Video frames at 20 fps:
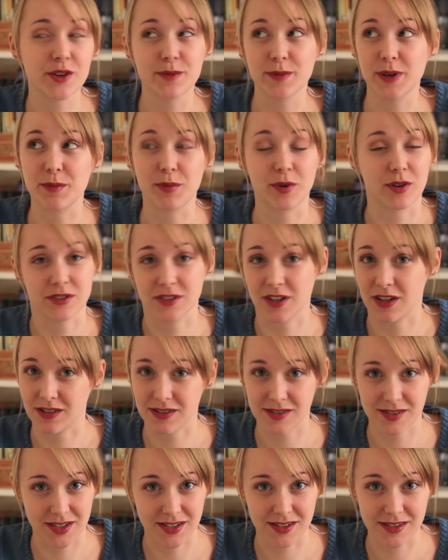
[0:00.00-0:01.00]
many
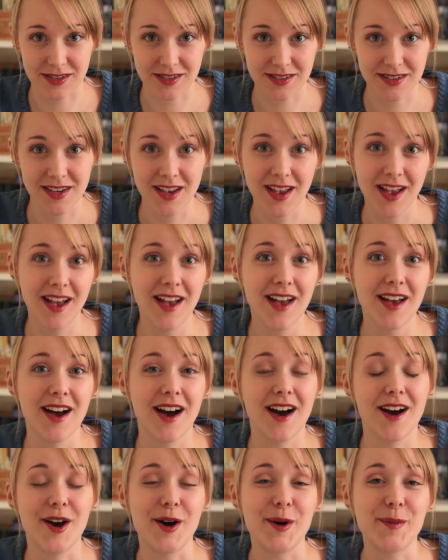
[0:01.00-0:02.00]
podcasters
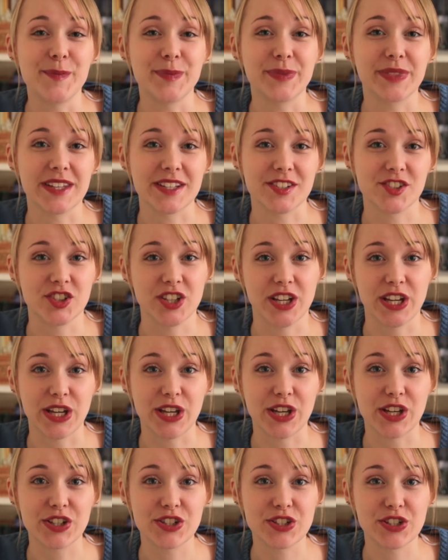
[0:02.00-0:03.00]
this
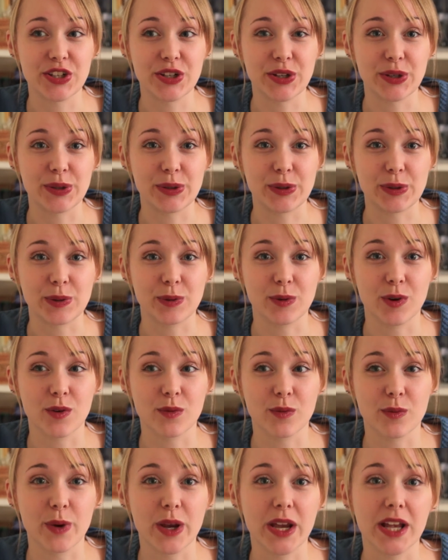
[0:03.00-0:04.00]
year to
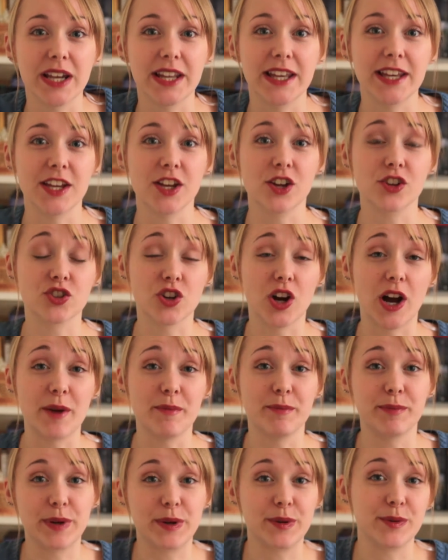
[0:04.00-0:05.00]
really try
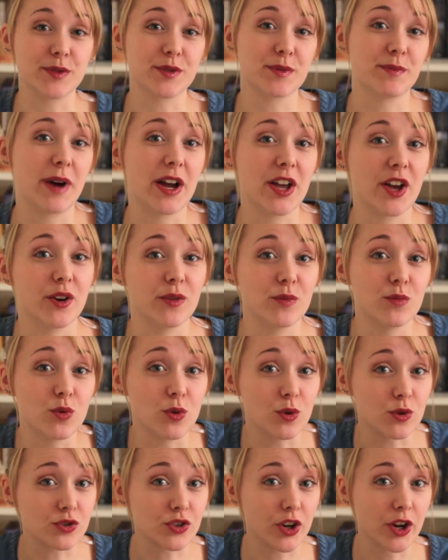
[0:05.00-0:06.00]
and build my own
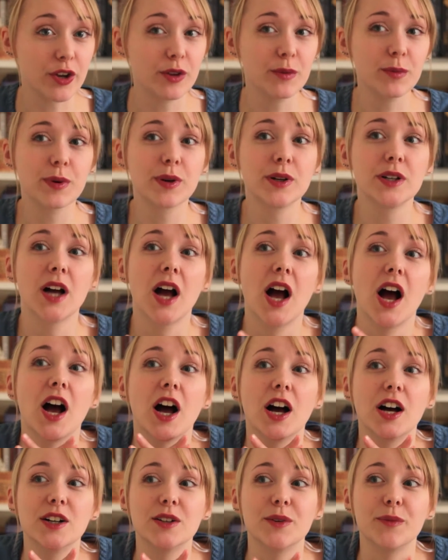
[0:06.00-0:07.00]
wardrobe.
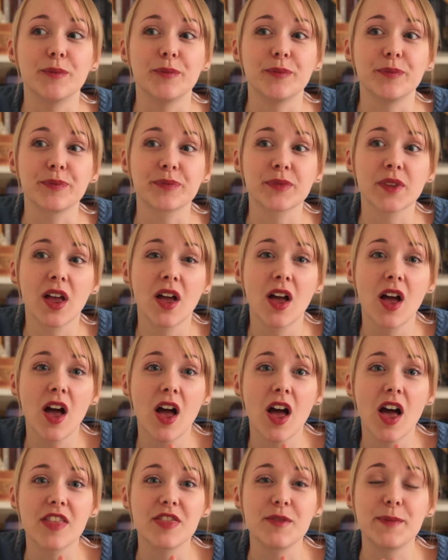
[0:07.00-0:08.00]

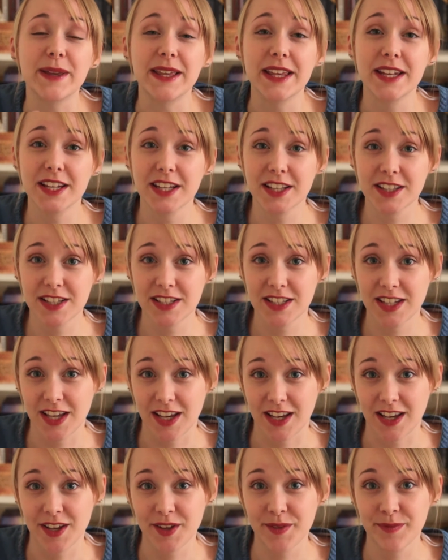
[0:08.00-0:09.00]
The beginning of the
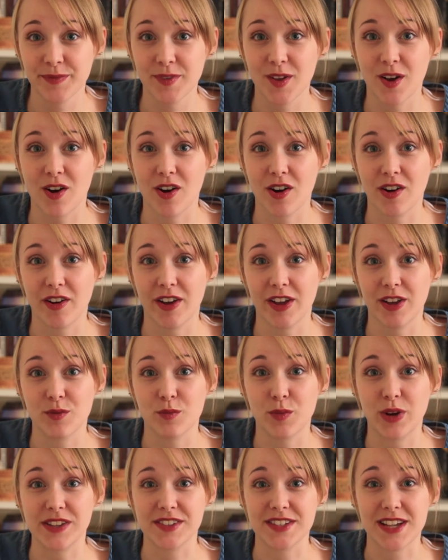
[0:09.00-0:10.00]
year, I
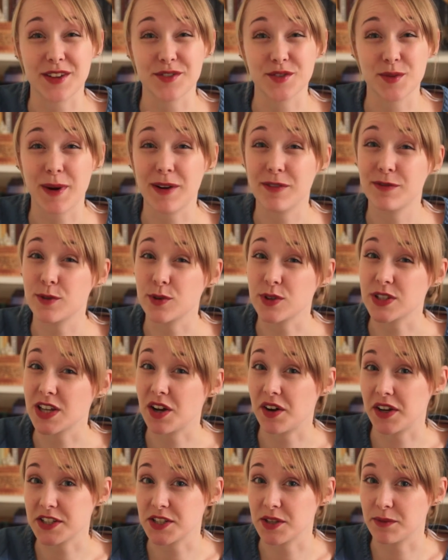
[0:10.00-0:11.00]
went down to about 40
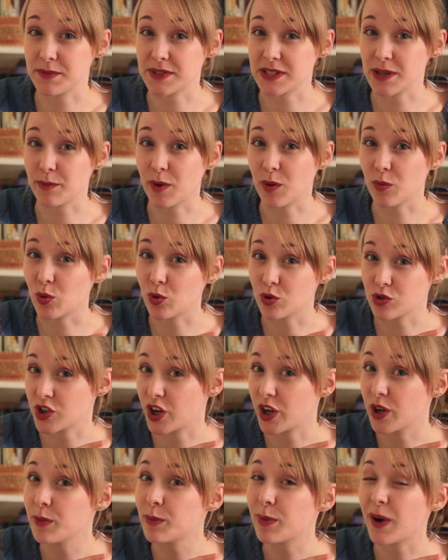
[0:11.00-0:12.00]
items in my
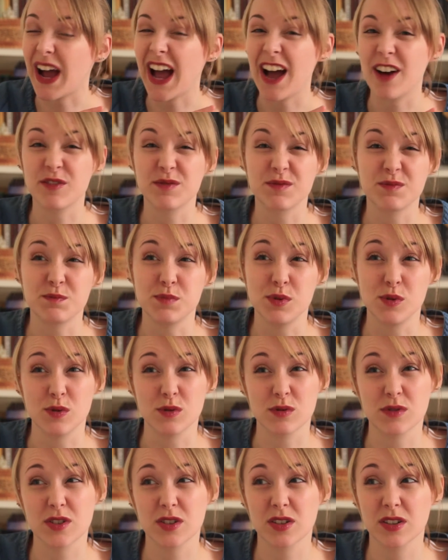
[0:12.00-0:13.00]
wardrobe. I have
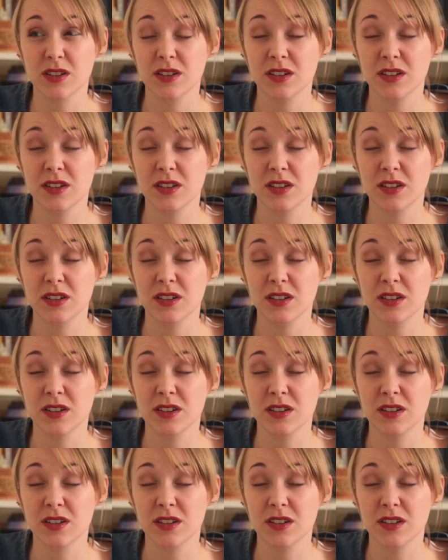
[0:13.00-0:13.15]
bought